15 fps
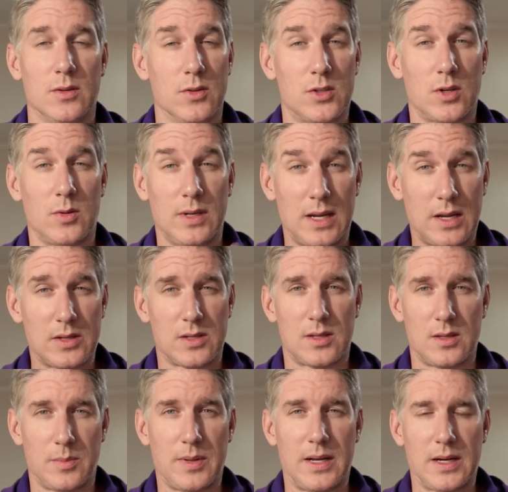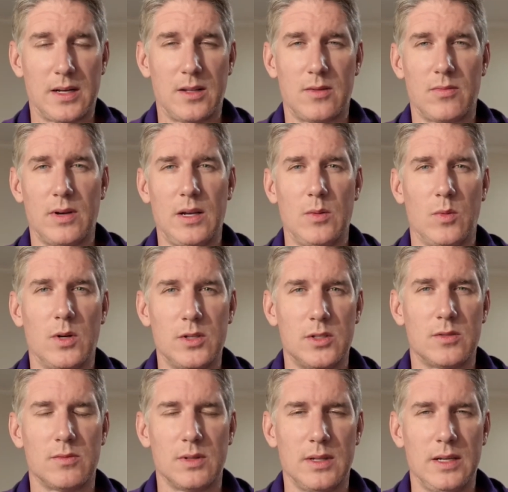So yes, the Pocket 3 was
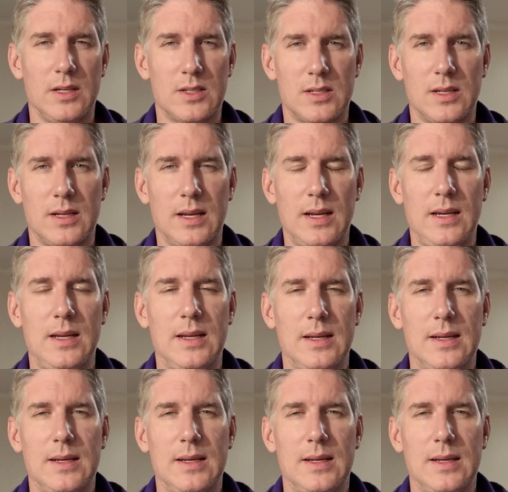released today.